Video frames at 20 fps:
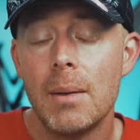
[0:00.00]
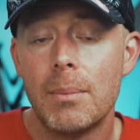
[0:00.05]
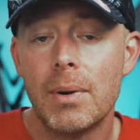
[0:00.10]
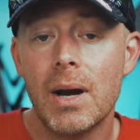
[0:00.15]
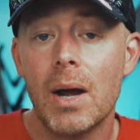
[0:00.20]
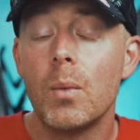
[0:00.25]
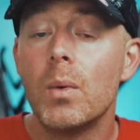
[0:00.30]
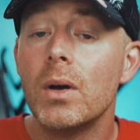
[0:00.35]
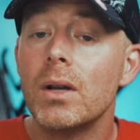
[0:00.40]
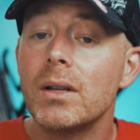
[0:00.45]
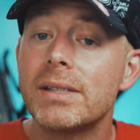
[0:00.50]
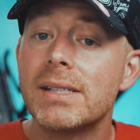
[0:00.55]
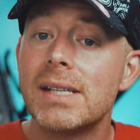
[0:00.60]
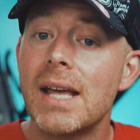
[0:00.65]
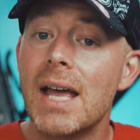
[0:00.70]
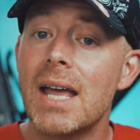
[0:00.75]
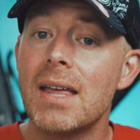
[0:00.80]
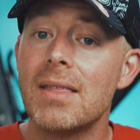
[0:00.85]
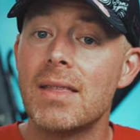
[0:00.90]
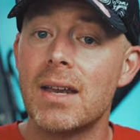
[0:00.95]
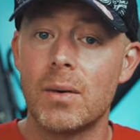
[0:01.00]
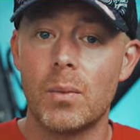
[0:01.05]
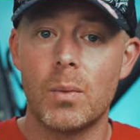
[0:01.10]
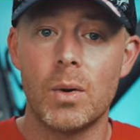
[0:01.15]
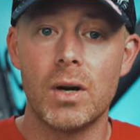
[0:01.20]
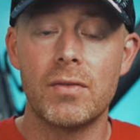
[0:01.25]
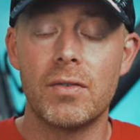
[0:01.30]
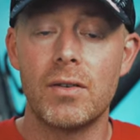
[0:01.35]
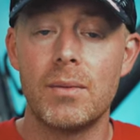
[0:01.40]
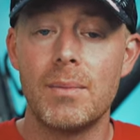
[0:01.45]
But I will say that it
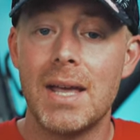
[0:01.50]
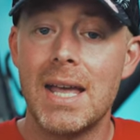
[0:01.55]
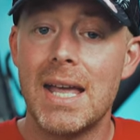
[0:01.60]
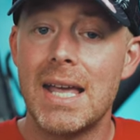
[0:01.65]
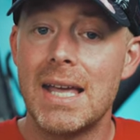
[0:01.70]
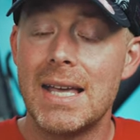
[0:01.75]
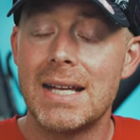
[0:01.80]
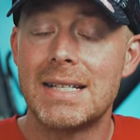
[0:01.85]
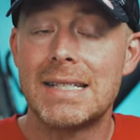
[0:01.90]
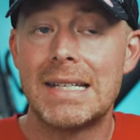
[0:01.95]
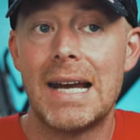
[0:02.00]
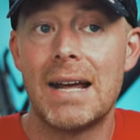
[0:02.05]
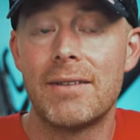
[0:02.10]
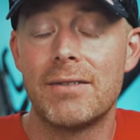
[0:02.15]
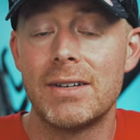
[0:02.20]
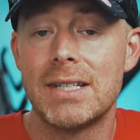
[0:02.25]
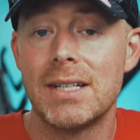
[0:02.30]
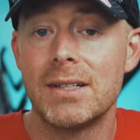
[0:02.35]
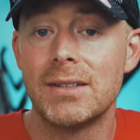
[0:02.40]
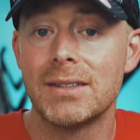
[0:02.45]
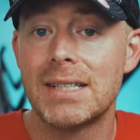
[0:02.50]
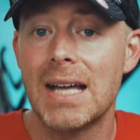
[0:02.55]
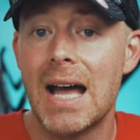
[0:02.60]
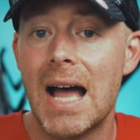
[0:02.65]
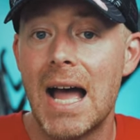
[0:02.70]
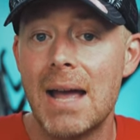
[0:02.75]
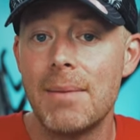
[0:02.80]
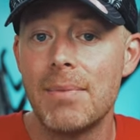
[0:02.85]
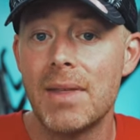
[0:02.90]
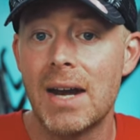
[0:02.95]
worked for me each and every single
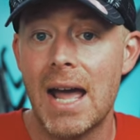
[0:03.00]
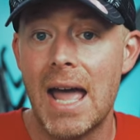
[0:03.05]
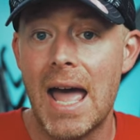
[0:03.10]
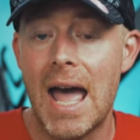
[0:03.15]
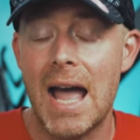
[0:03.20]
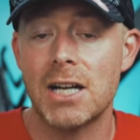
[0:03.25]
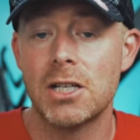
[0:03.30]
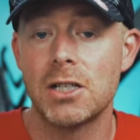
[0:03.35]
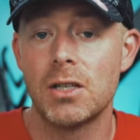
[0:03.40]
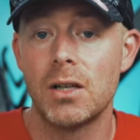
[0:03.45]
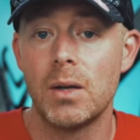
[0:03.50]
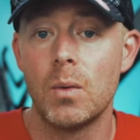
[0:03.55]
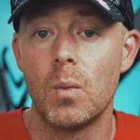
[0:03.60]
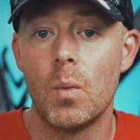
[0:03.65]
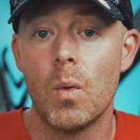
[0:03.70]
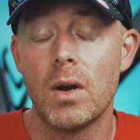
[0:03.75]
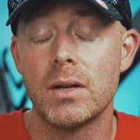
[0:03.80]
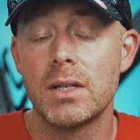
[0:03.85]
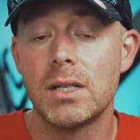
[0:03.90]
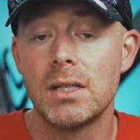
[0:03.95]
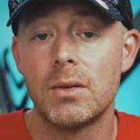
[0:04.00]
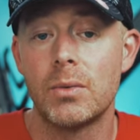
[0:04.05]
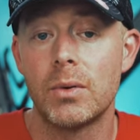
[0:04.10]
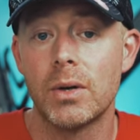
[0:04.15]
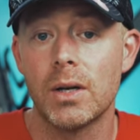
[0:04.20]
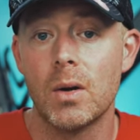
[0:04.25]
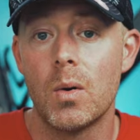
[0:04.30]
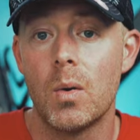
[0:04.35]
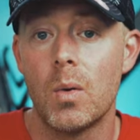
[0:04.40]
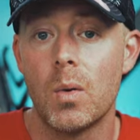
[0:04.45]
time that I actually wanted to
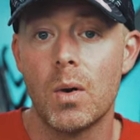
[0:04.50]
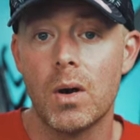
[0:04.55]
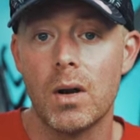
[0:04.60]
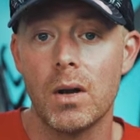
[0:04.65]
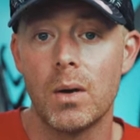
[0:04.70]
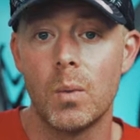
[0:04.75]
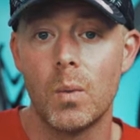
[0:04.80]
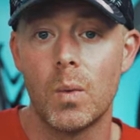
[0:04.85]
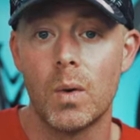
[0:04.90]
record a